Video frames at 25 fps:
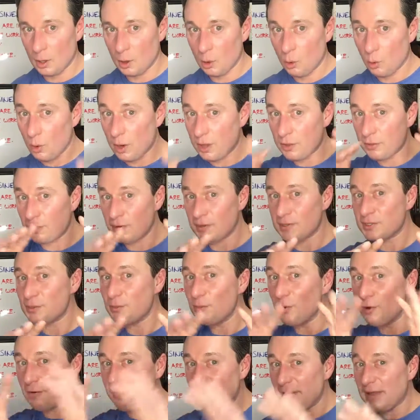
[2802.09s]
Whether it's
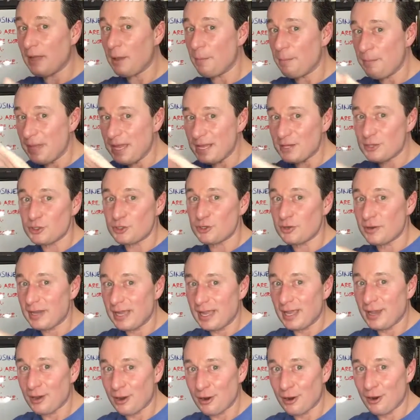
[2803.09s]
moving a picture
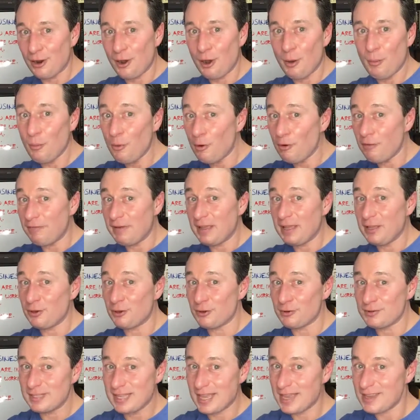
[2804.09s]
here, moving
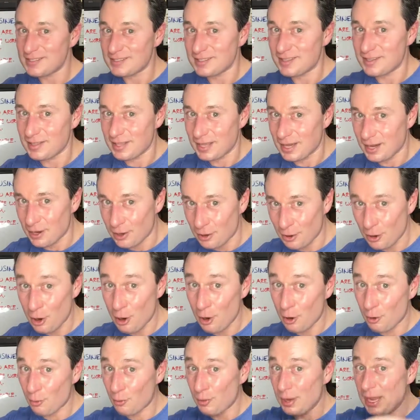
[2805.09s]
your desk there,
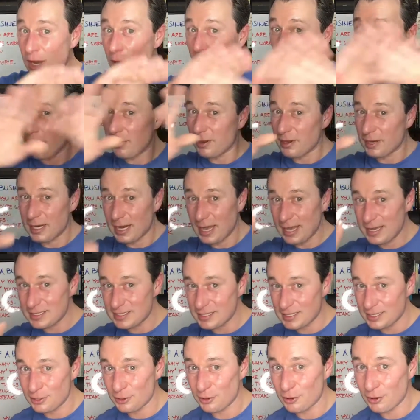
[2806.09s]

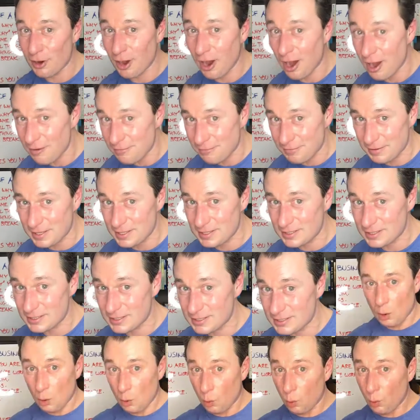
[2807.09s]
reorganizing your office,
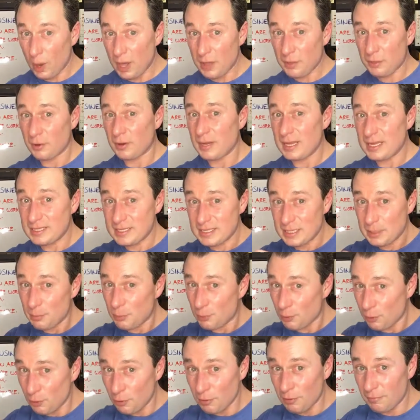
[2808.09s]
whether it's
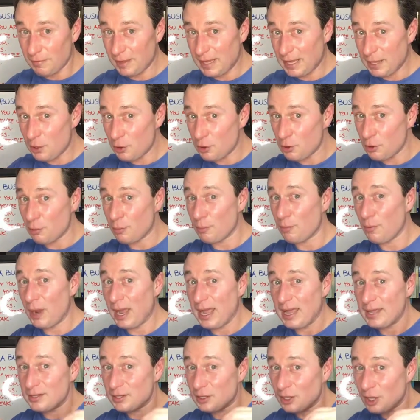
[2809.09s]
improving your
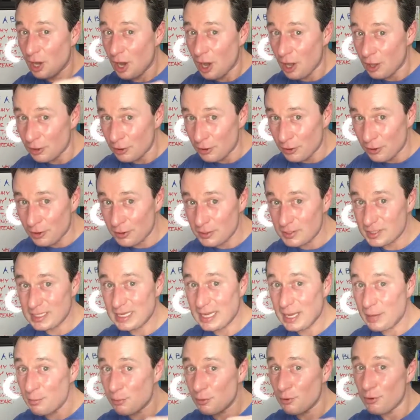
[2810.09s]
brand colors,
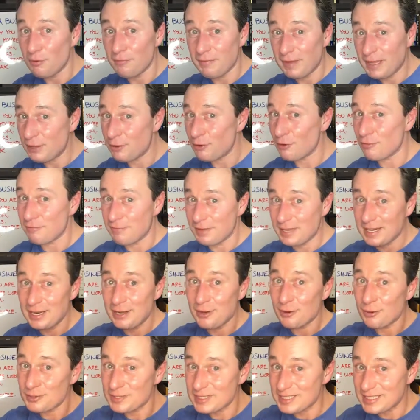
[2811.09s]
improving your
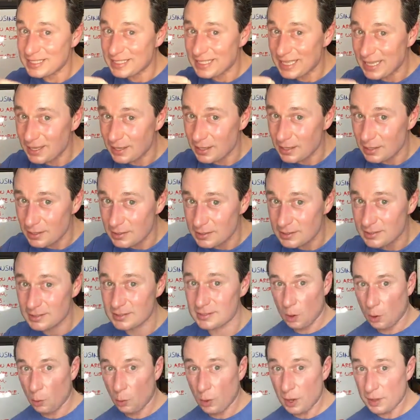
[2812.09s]
video skills,
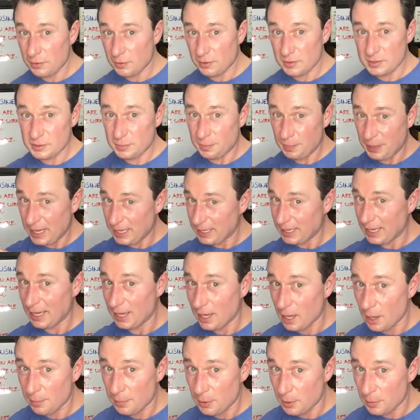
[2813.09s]
whether it's picking
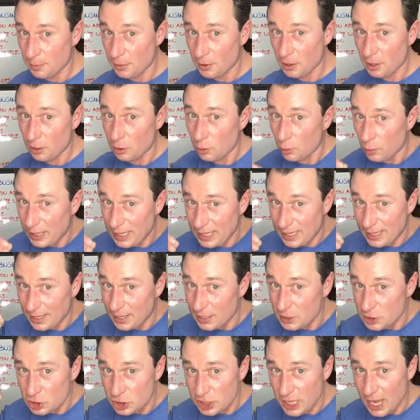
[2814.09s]
up a book, reading
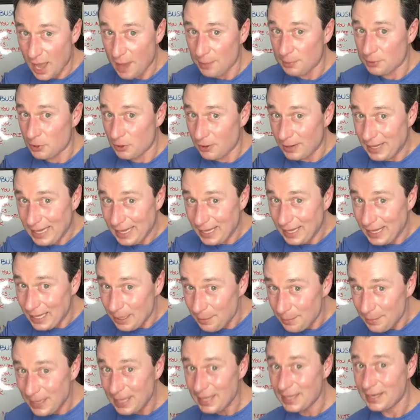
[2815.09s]
a chapter
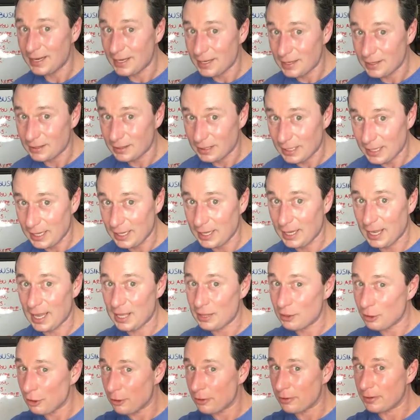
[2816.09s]
immediately
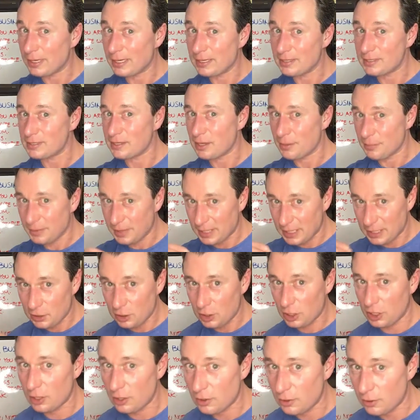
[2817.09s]
and learning something
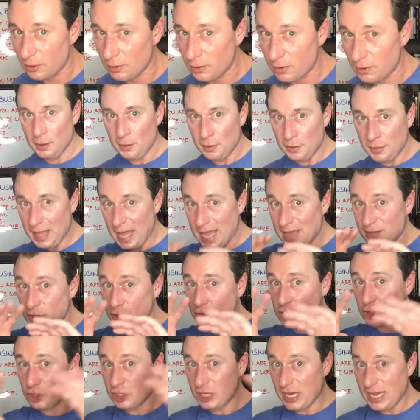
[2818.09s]
new, that
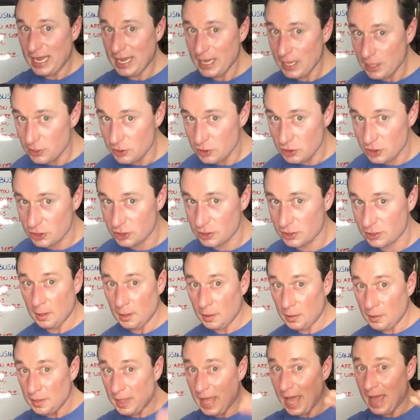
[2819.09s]
change,
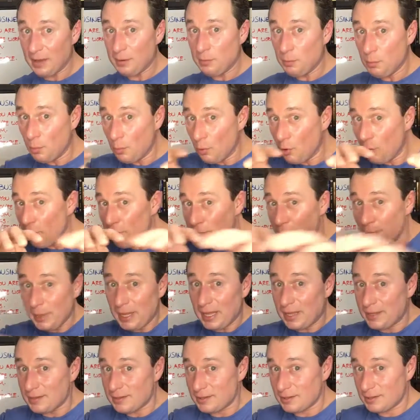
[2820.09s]
that
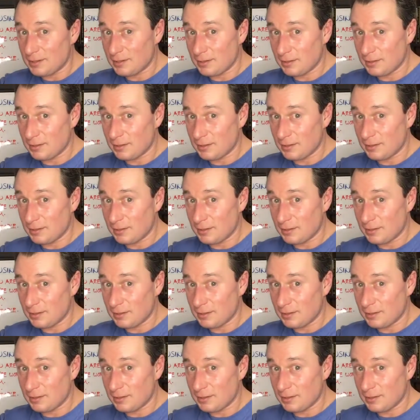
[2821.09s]
movement,